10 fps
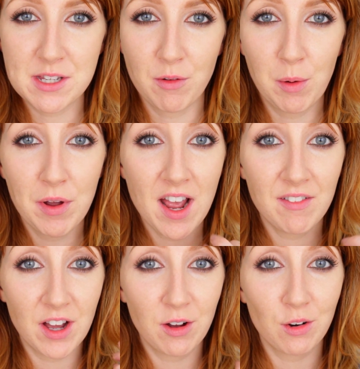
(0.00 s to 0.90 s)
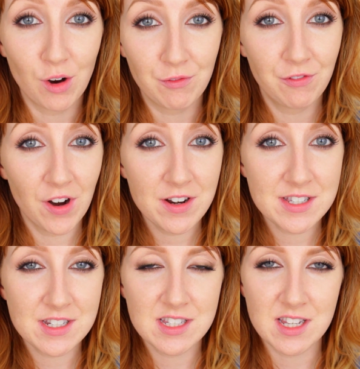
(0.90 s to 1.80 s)
So I want to have that color on
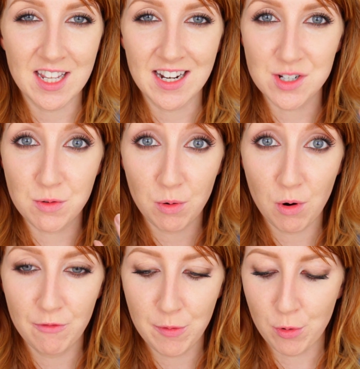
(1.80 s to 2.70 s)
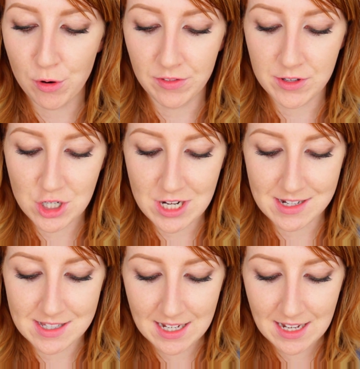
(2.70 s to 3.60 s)
first so that I don't go overboard on the
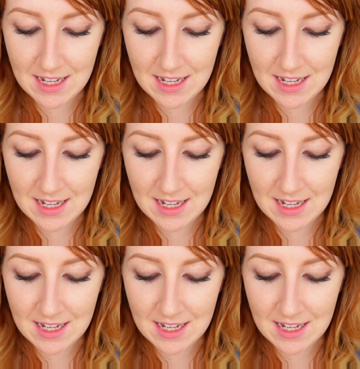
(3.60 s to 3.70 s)
cheeks.